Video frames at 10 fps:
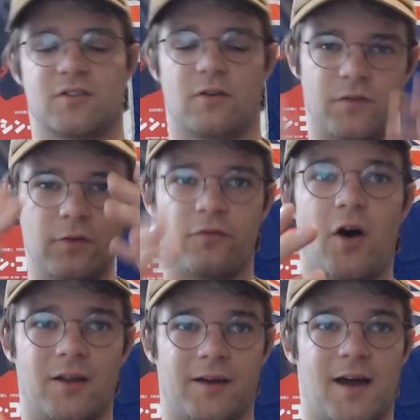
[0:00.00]
So if you
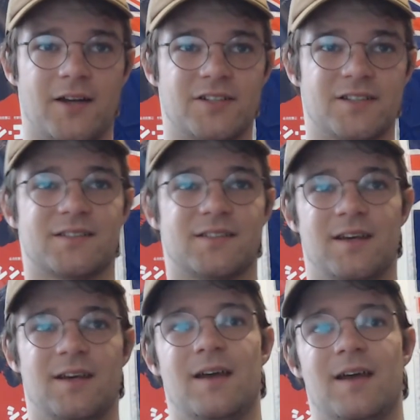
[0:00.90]
fall unconscious,
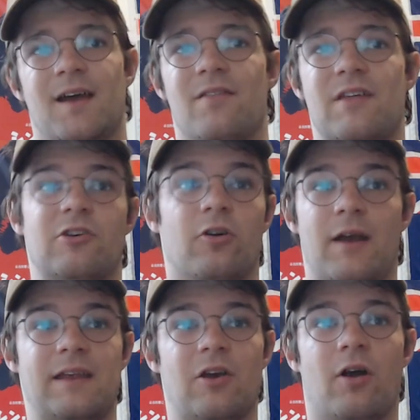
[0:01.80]
then
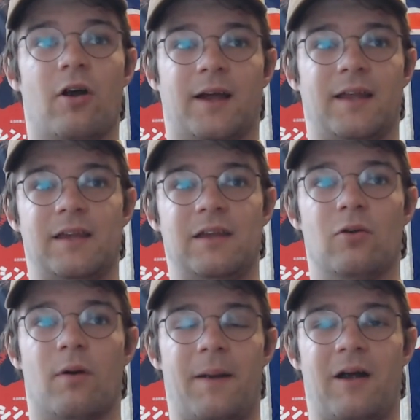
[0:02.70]

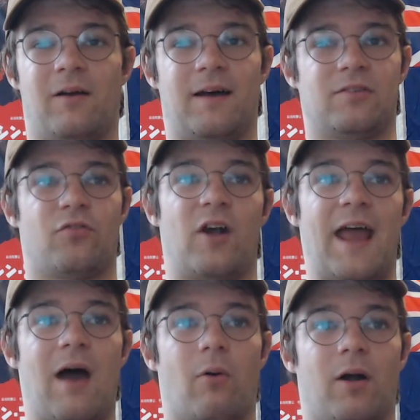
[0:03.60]
you are paralyzed for an
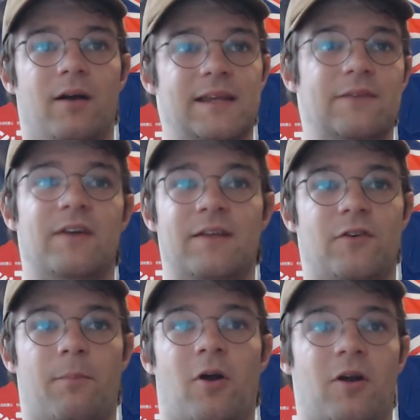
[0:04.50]
hour. Even if
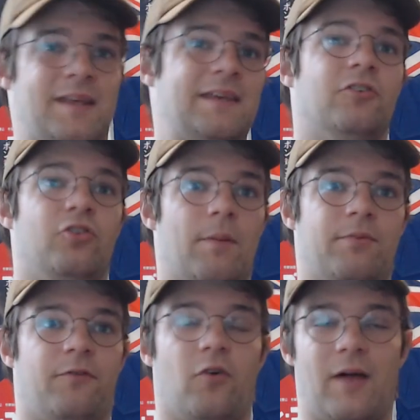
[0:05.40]
your party heals you up
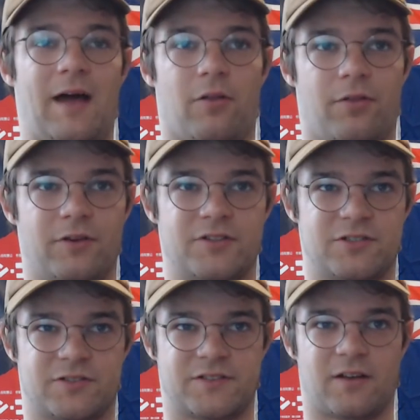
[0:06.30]
to full health, you're
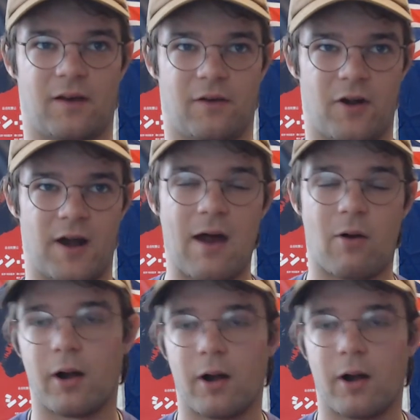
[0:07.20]
still stuck there for an hour.